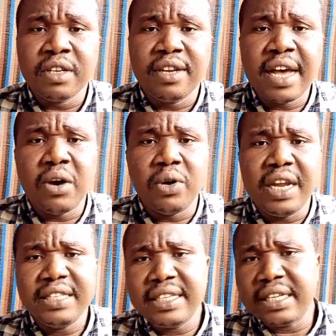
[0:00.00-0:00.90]
Now
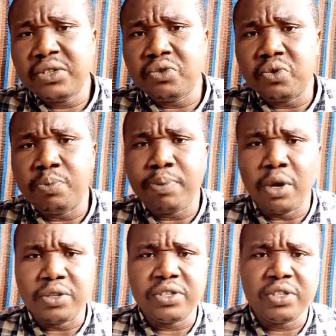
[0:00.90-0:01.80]
let's get to
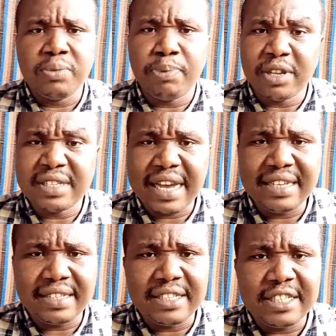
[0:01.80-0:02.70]
plot
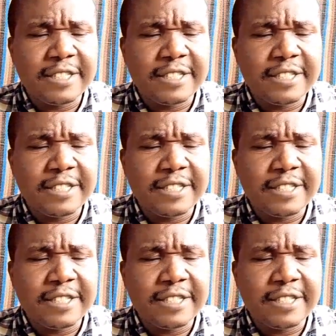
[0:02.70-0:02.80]
sizes.